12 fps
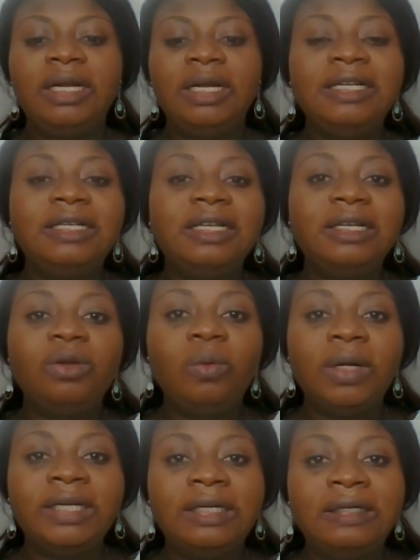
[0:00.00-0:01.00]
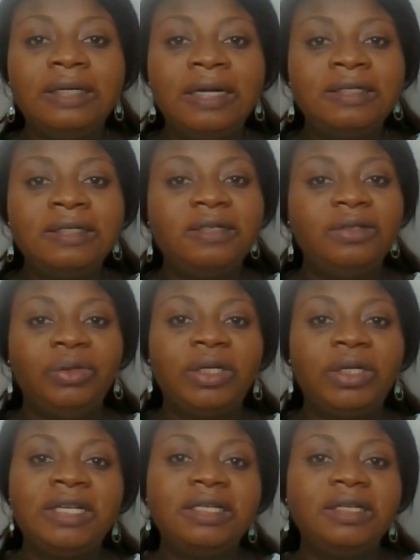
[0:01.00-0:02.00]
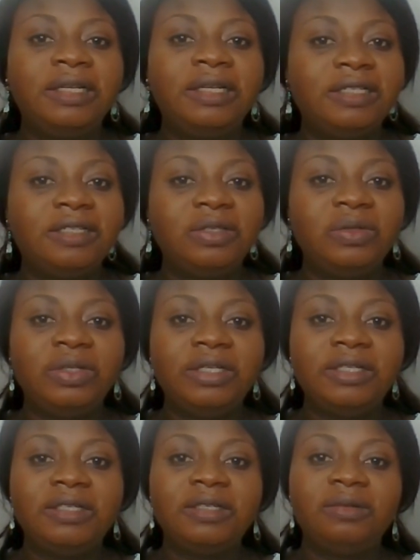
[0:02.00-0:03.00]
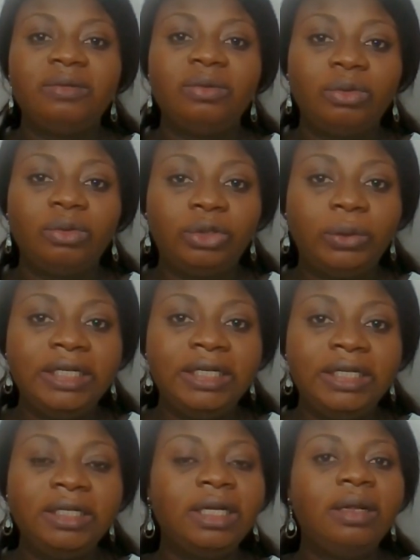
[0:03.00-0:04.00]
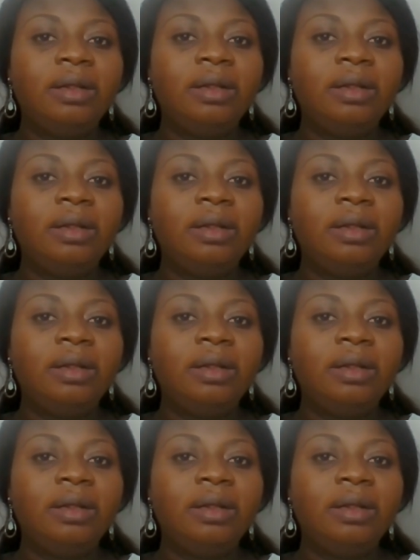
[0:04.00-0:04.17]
Anything lower than that, you can't get into this training.